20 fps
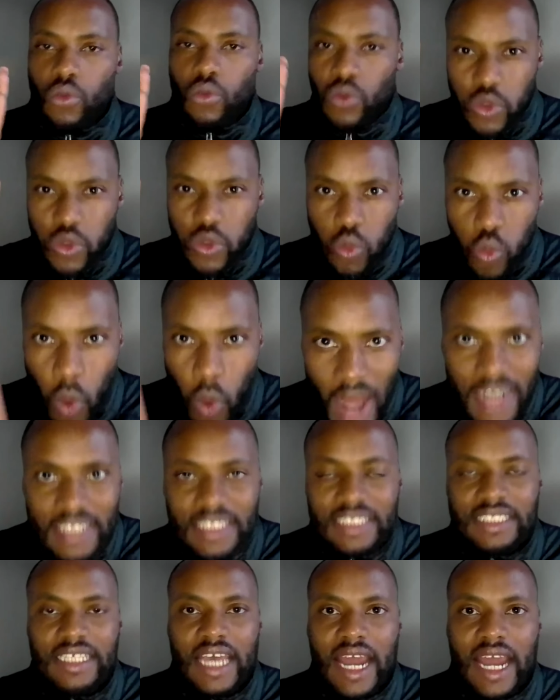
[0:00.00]
with one
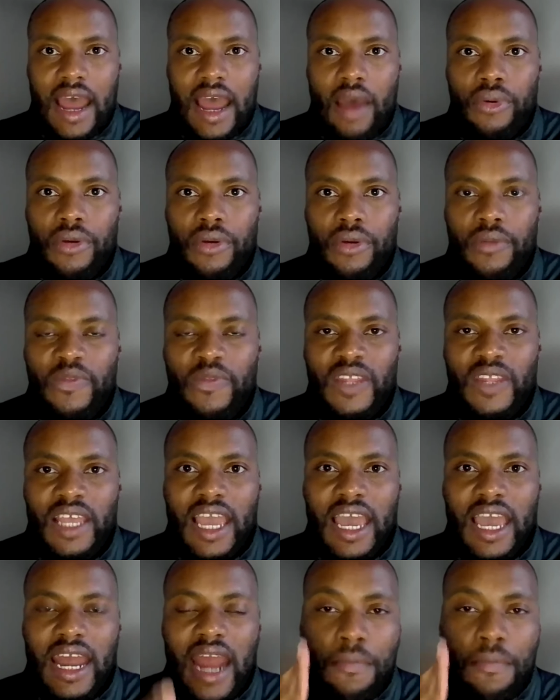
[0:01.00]
setup
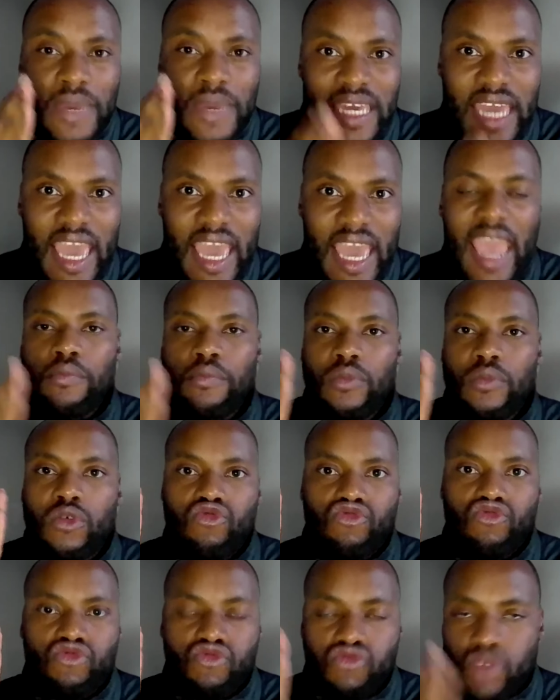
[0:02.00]
and I became
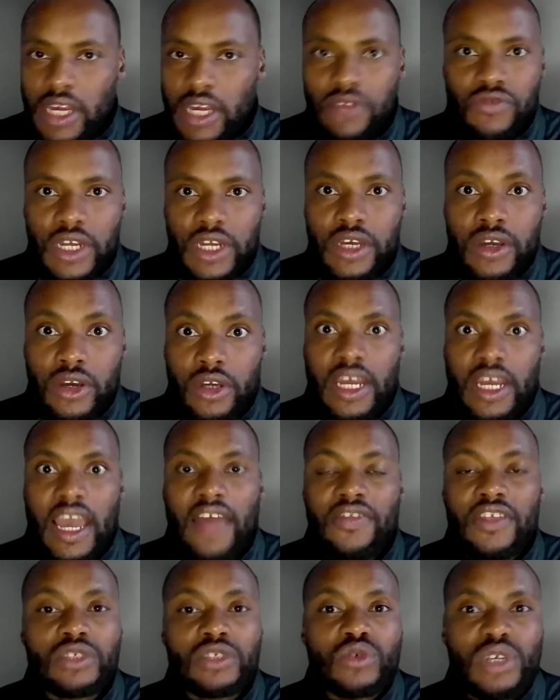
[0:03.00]
really, really good.
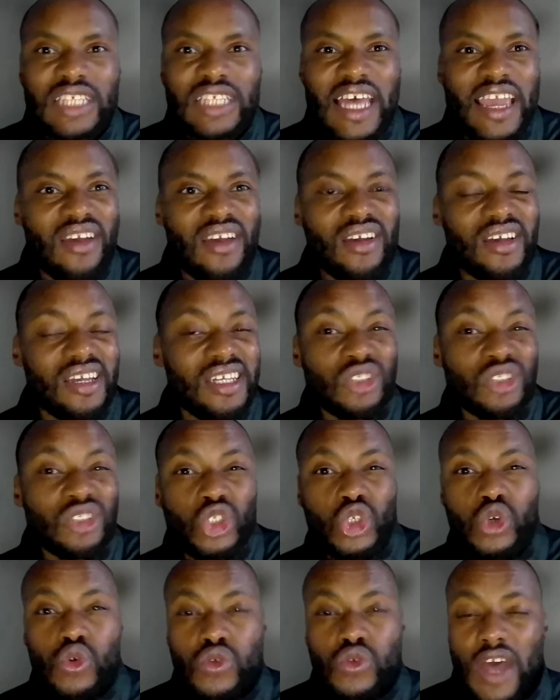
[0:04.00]
And this was like in
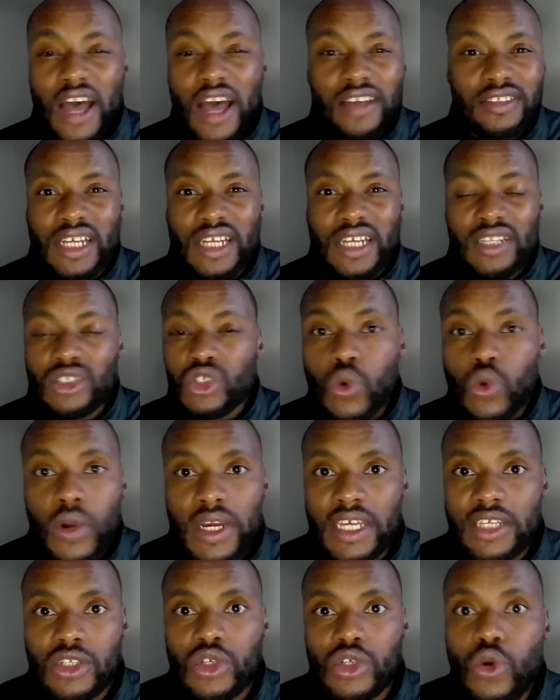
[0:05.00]

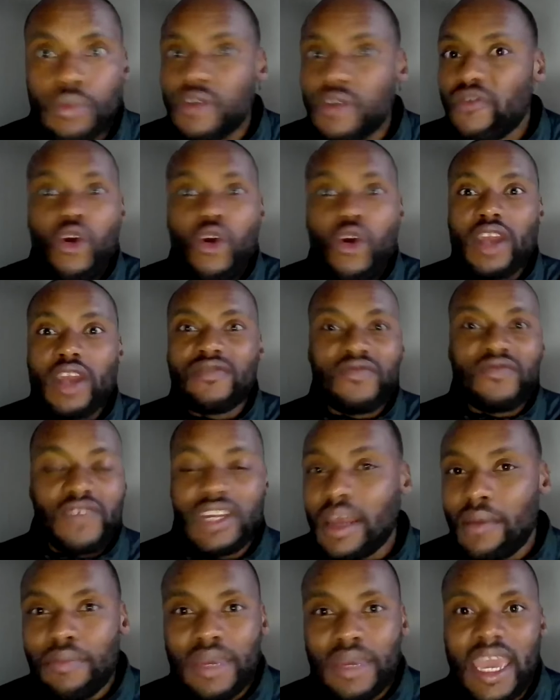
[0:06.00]
2022, before
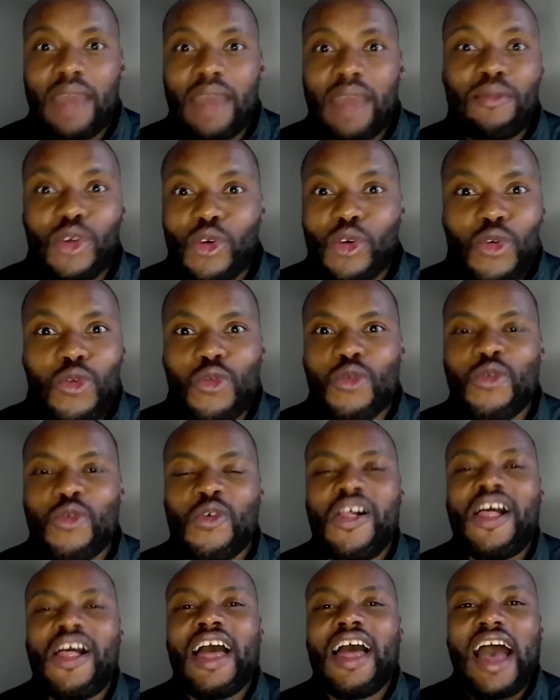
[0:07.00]
Nvidia became cool.
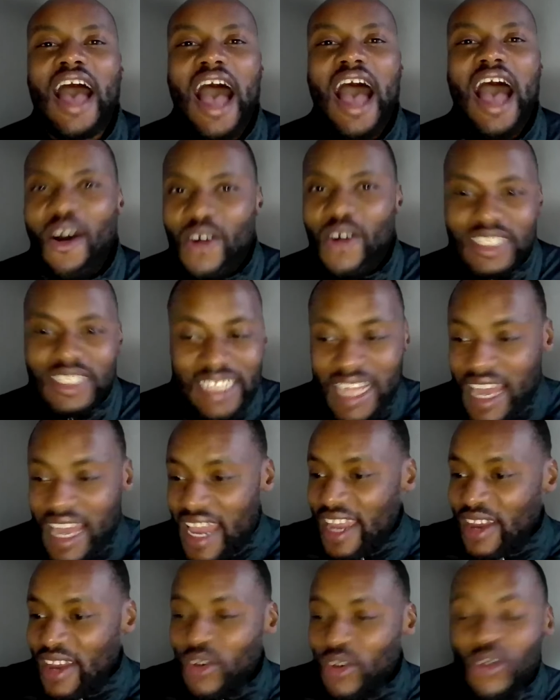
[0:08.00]
I was
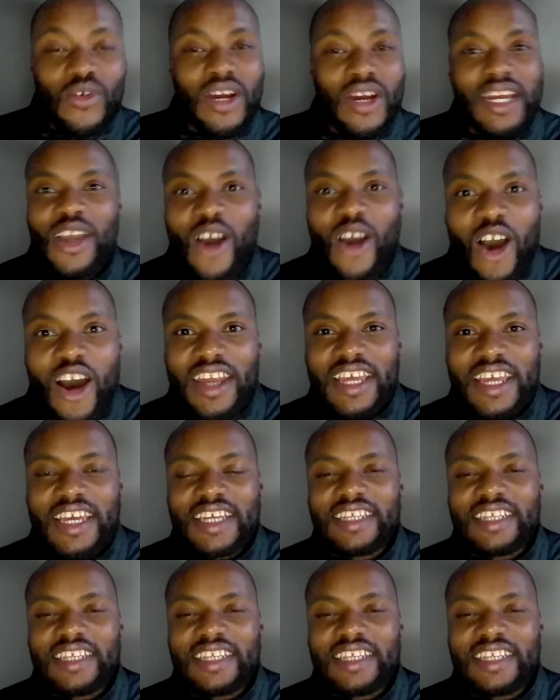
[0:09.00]
like already wow.